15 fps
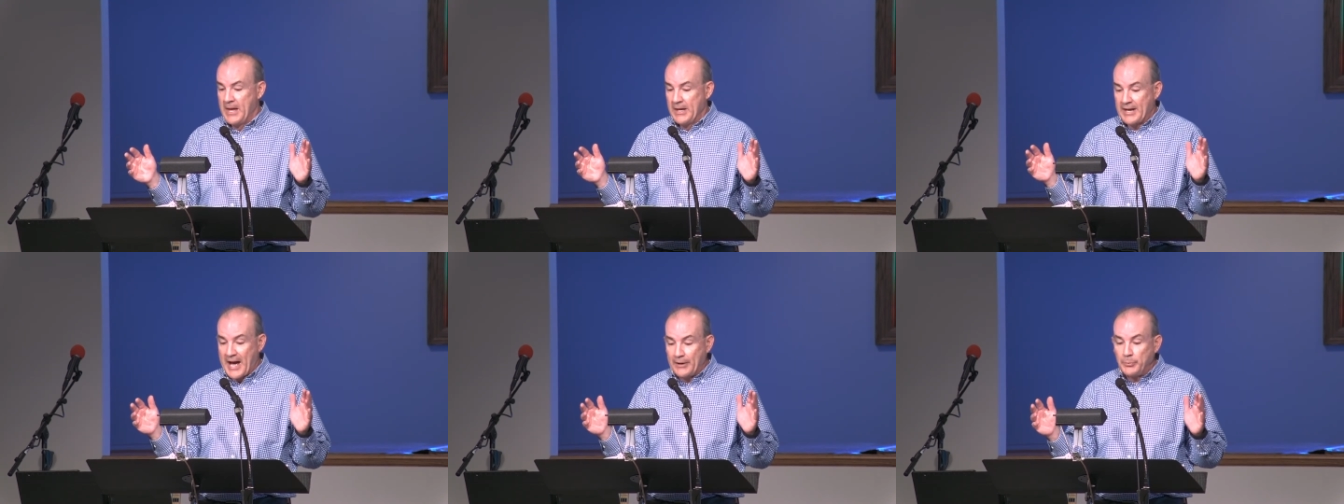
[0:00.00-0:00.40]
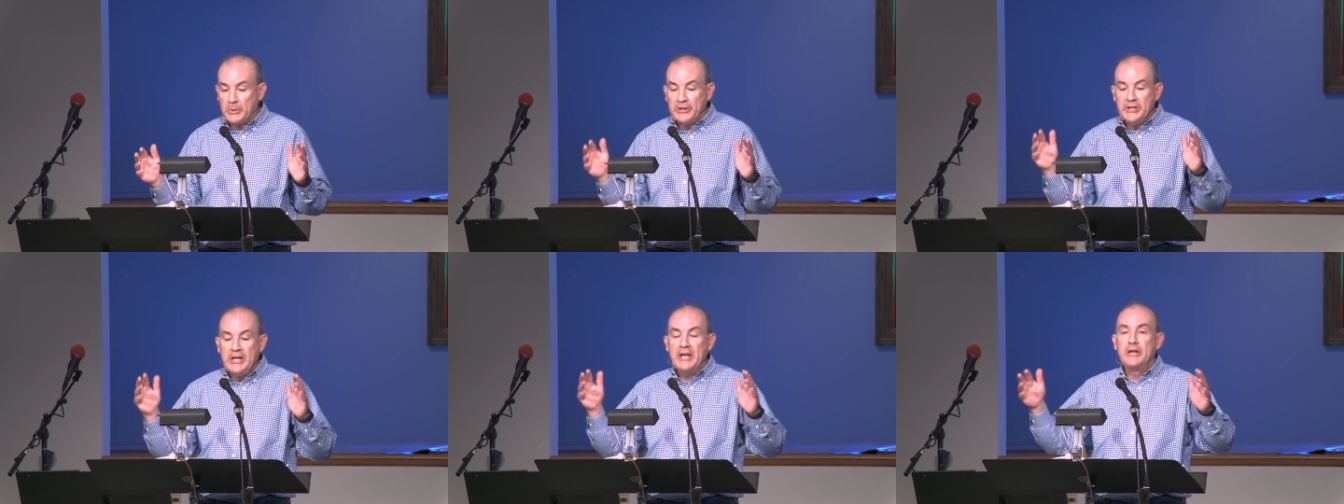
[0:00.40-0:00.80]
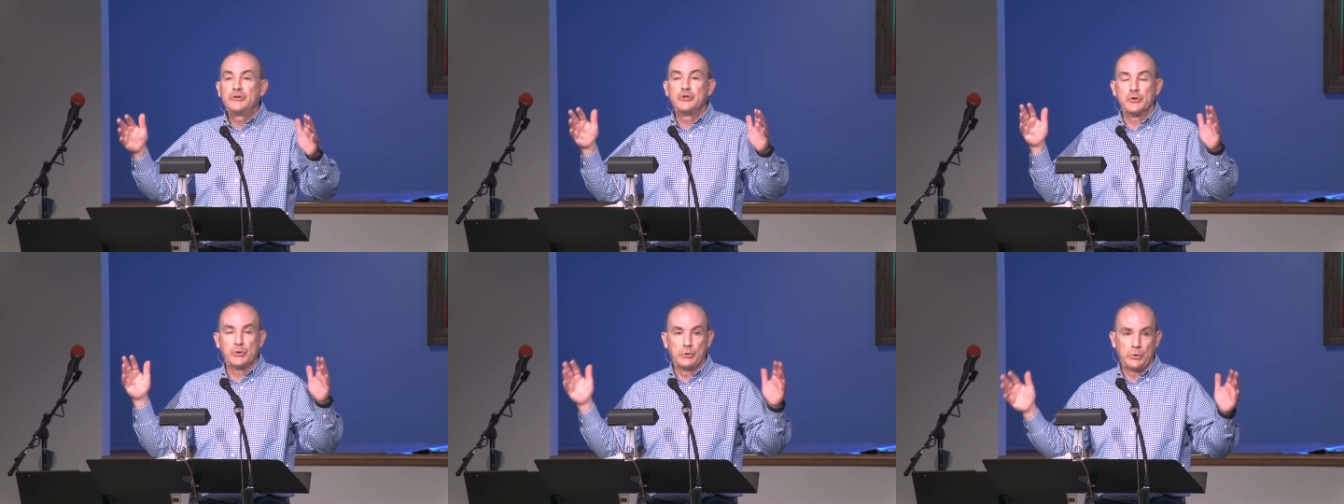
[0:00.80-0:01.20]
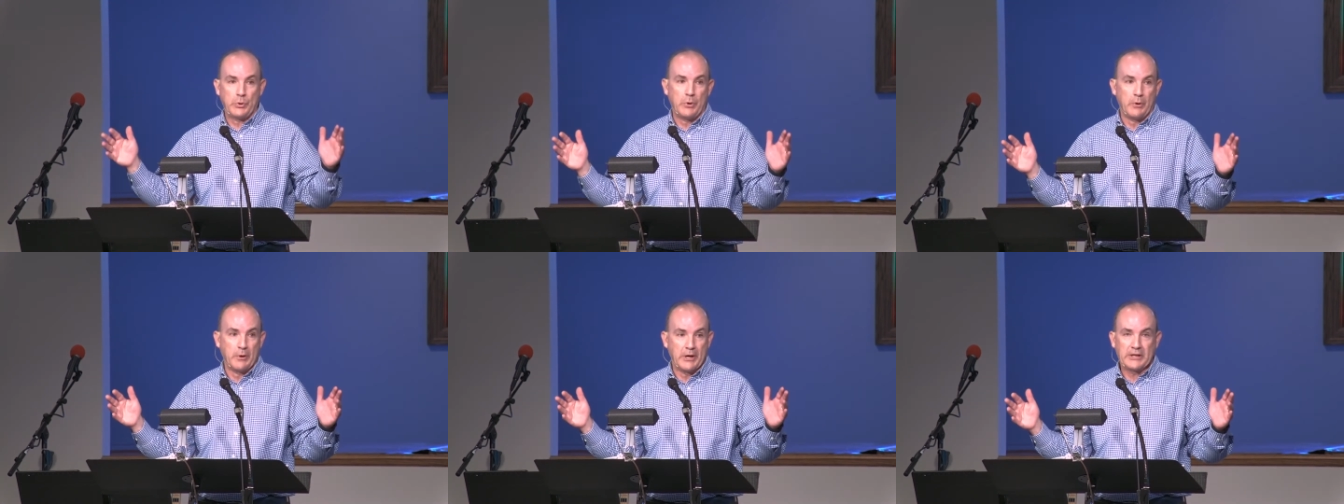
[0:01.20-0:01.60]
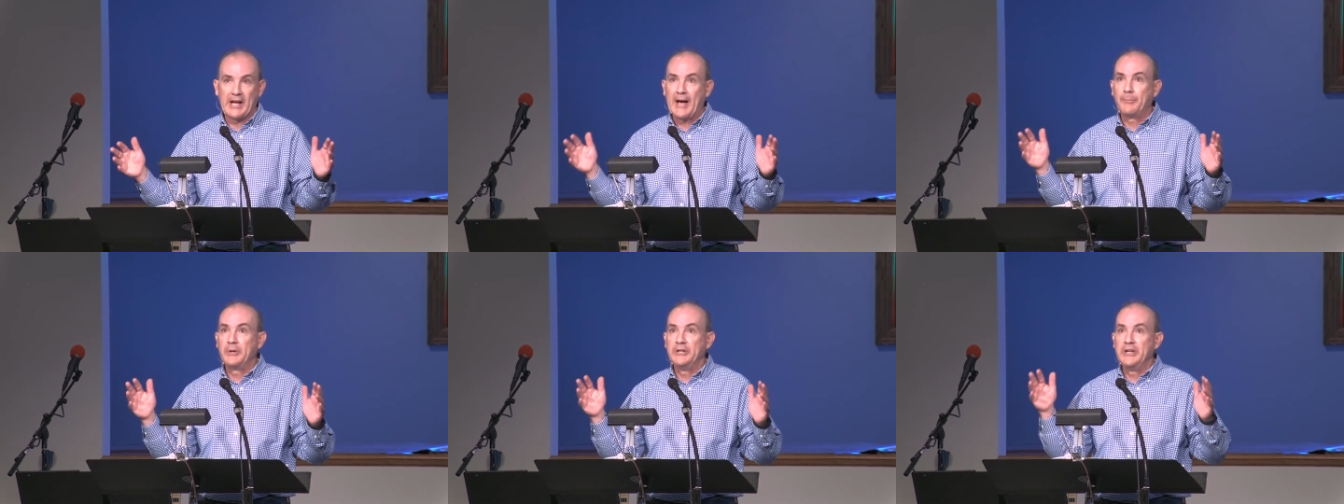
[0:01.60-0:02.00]
God, we need your glory.
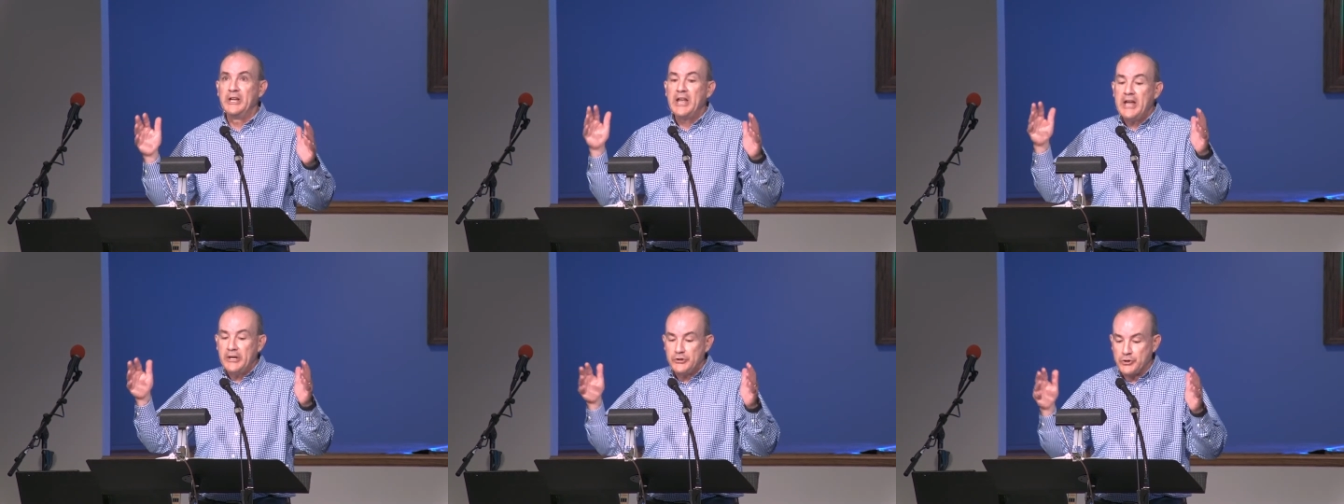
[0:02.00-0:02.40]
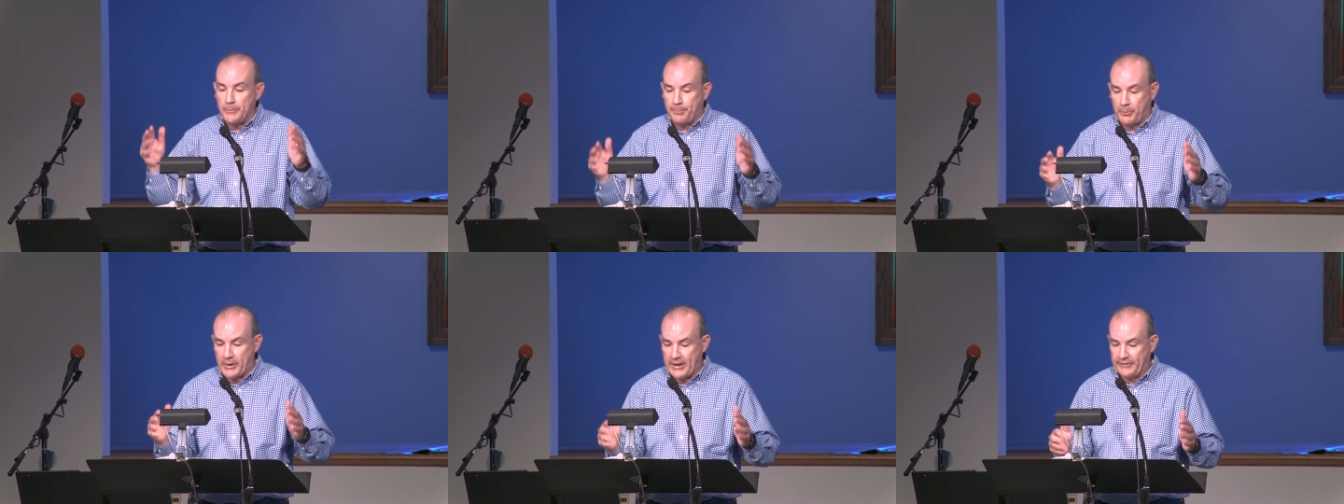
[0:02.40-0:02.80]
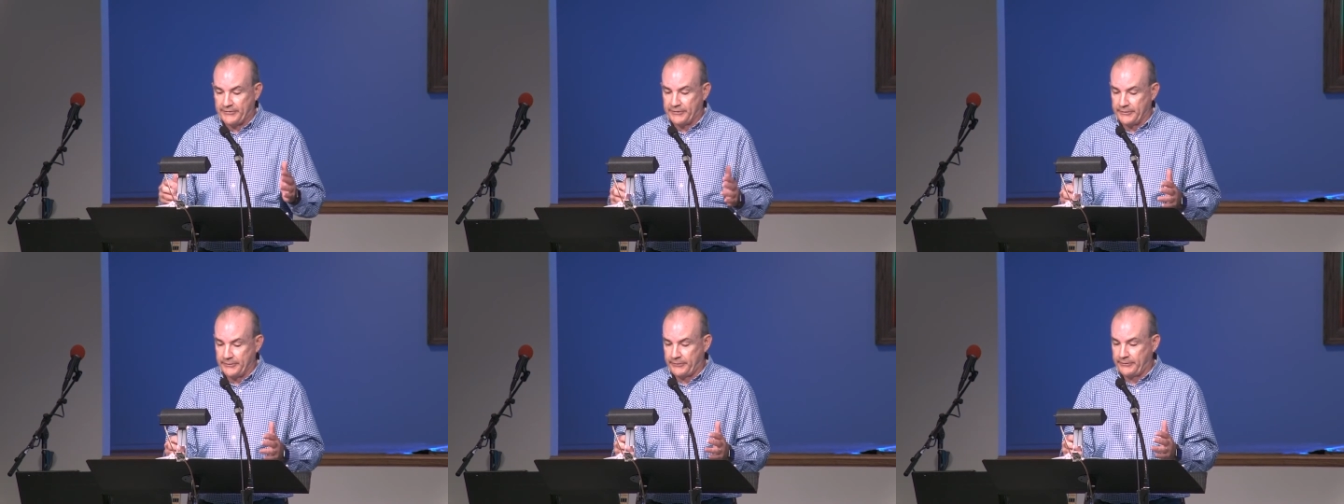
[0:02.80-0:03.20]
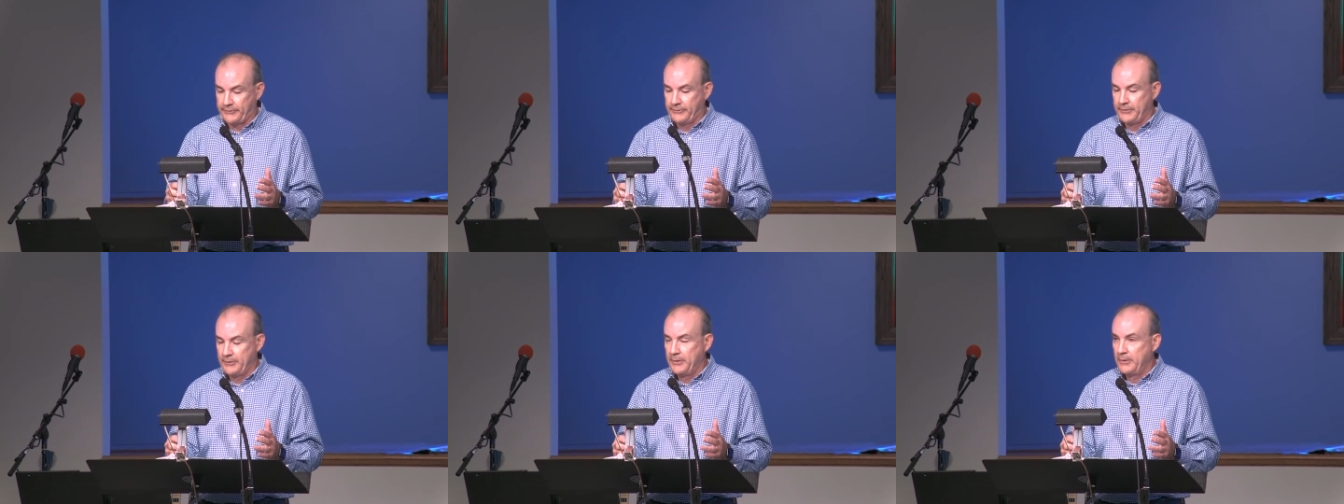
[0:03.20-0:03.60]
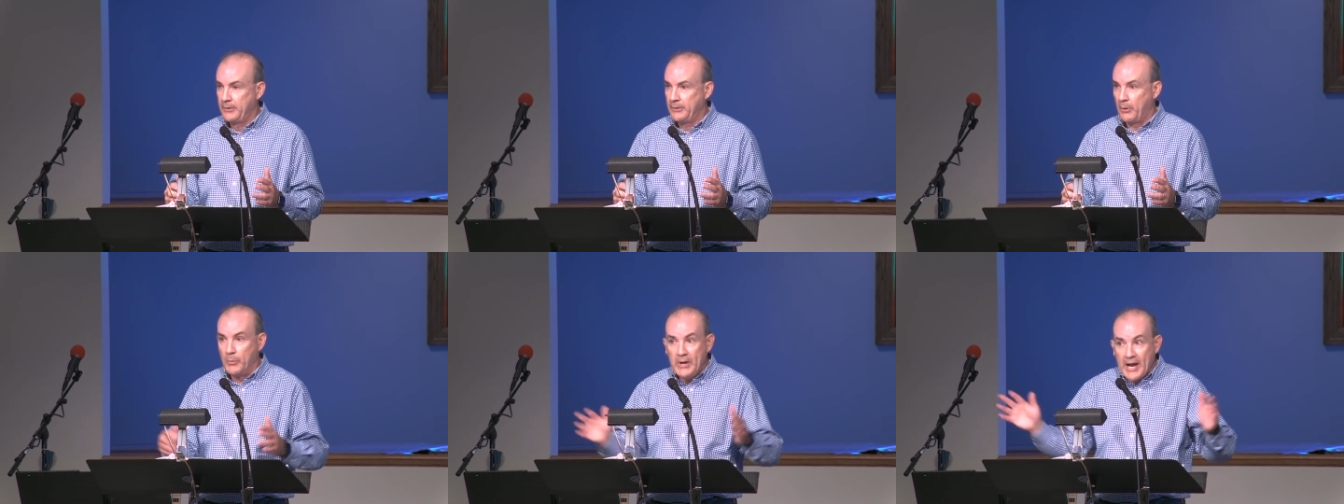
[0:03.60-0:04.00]
God, we need your presence,
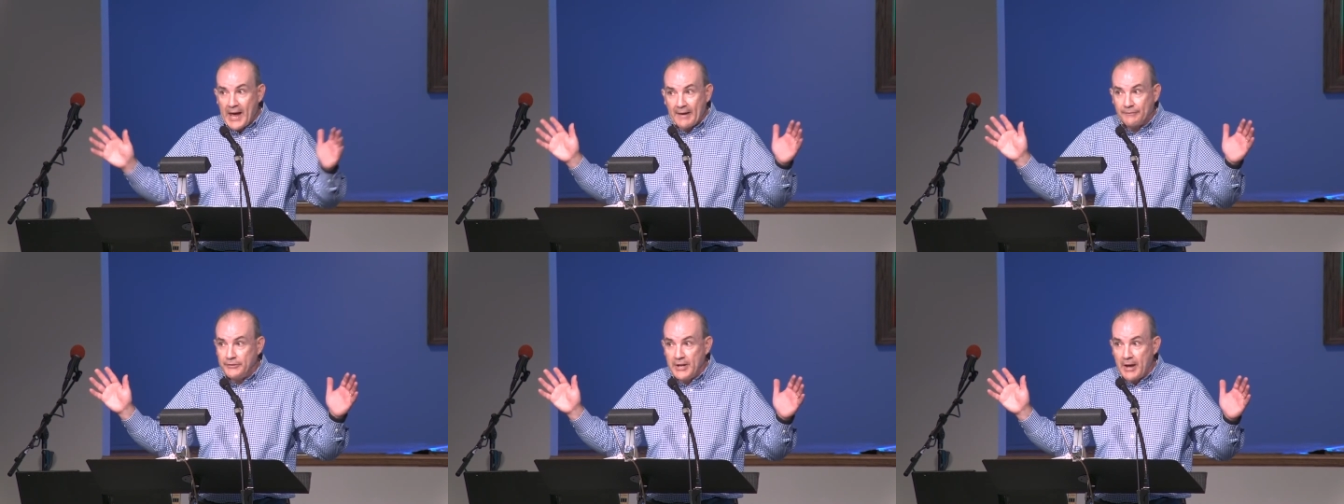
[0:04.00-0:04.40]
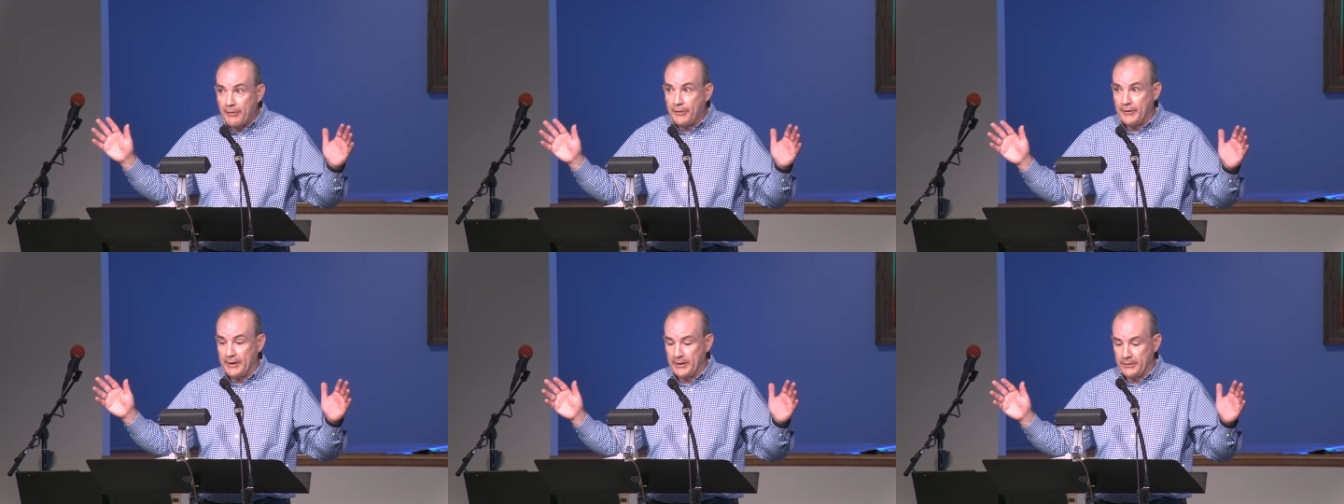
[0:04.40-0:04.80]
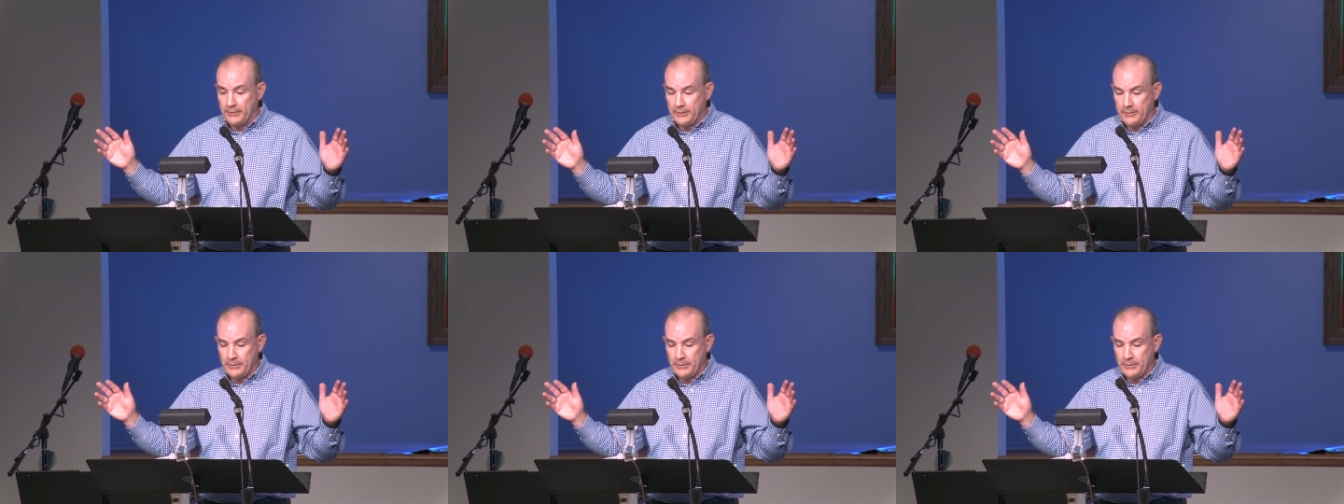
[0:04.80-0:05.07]
or we have nothing.